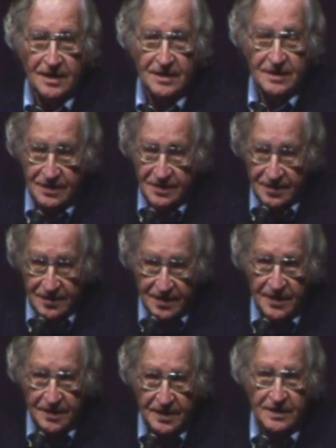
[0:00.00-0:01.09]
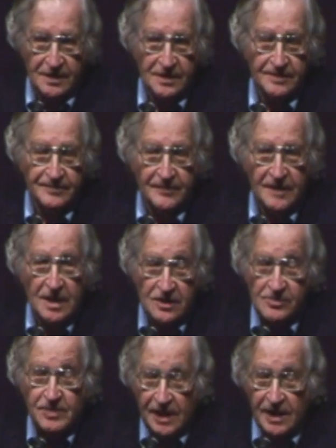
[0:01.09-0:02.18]
And I think
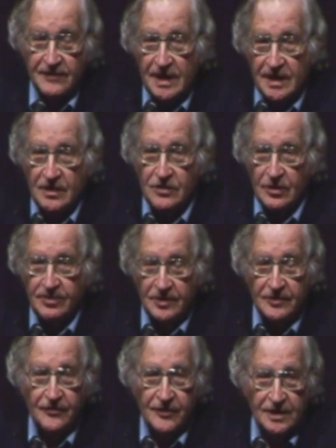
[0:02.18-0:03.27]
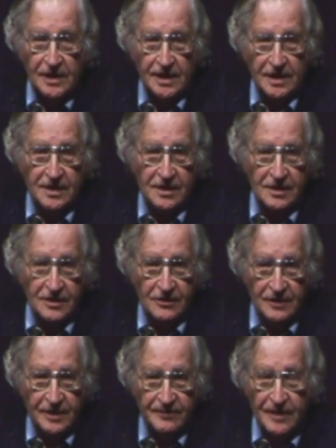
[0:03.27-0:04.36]
there's plenty of anti-corporate feeling in the
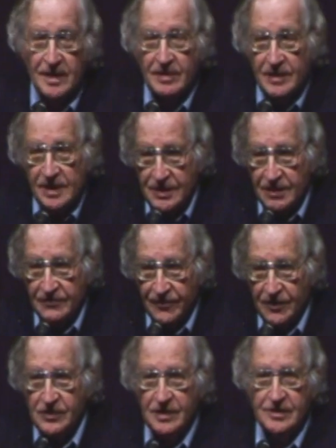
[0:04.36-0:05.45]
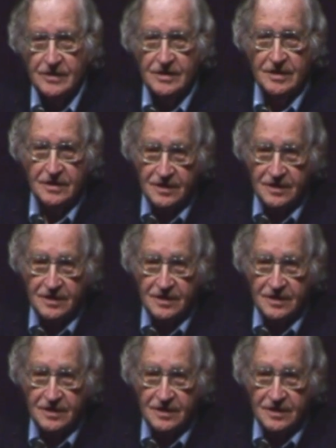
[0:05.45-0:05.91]
country, but it's unfocused.